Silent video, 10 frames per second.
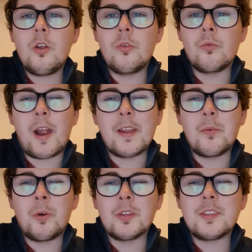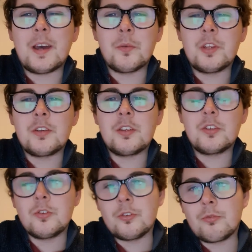write what sounded
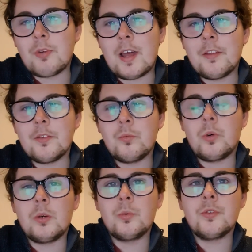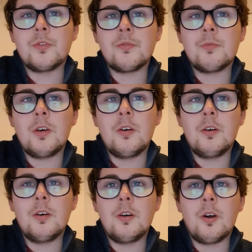good rather than what was
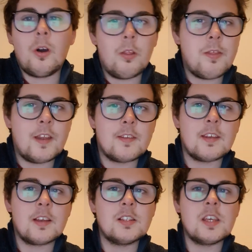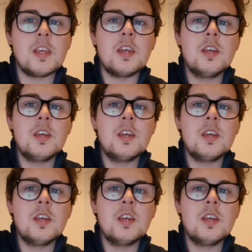authentically